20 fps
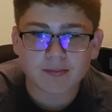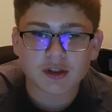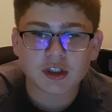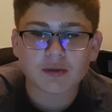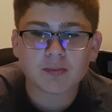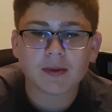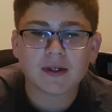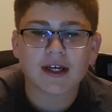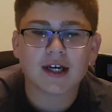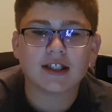
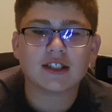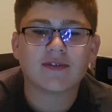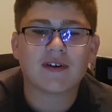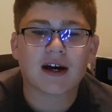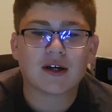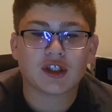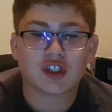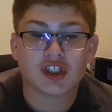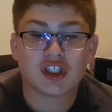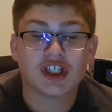just because of
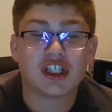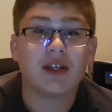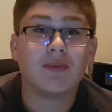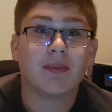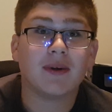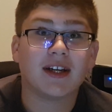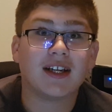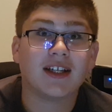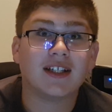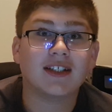how cheap
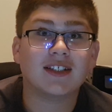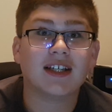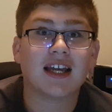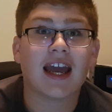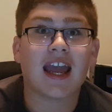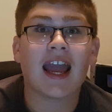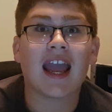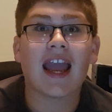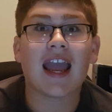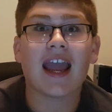it is,
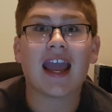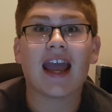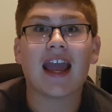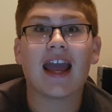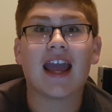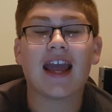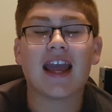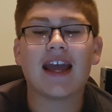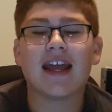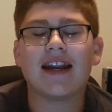
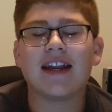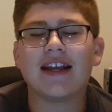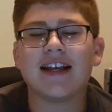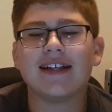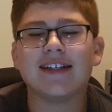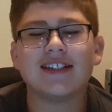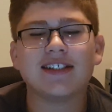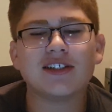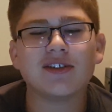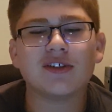and
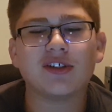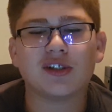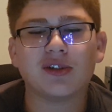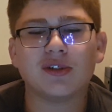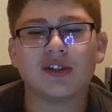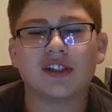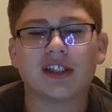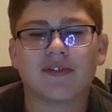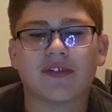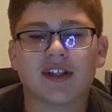it still
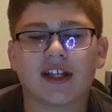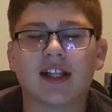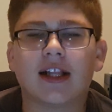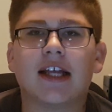uses everything.